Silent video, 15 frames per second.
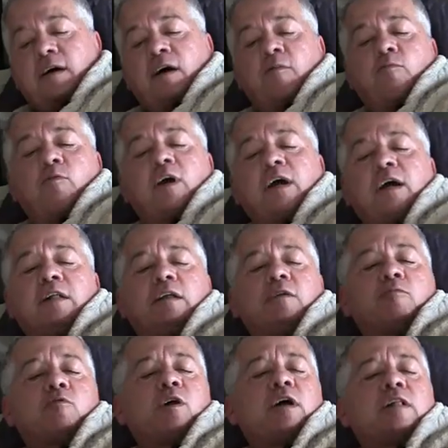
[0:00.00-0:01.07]
A
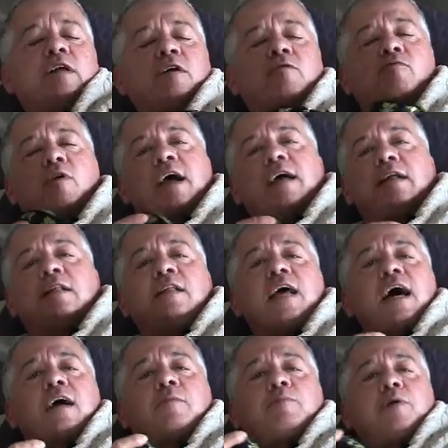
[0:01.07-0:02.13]
really, really great
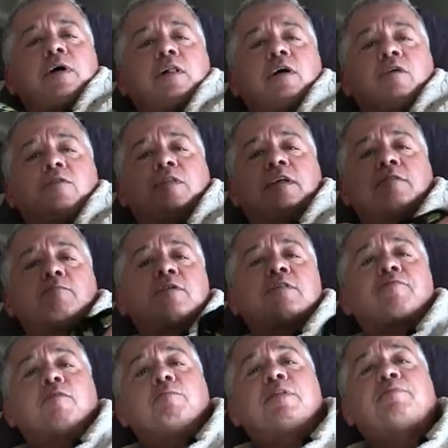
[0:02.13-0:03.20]
neck pillow. This
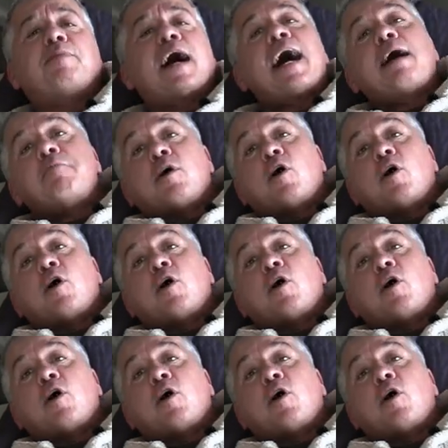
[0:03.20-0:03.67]
one's from Spa